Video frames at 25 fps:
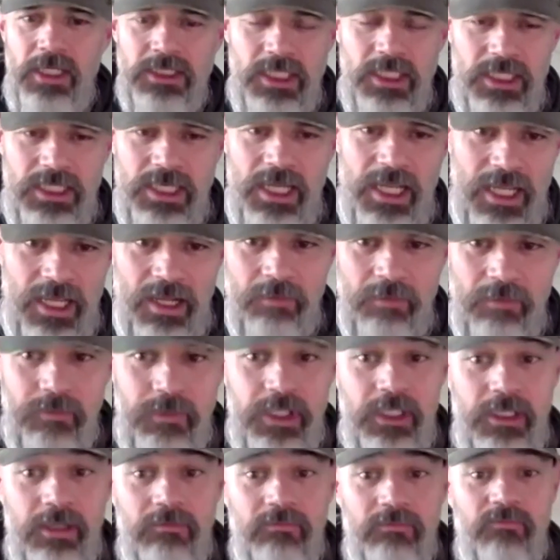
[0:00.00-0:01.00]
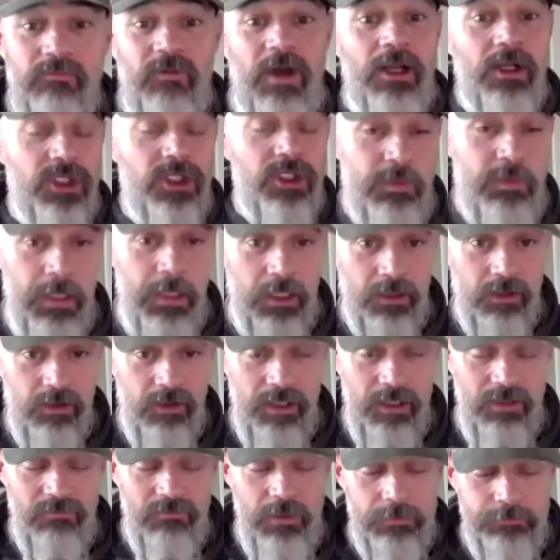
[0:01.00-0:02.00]
Today, I'm the final speaker of
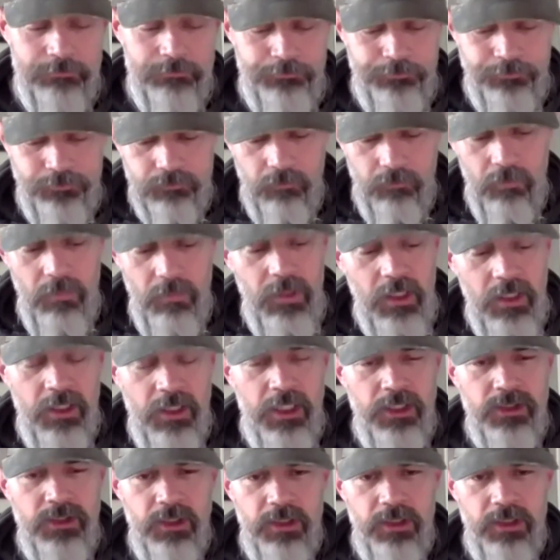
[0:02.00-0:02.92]
the event. I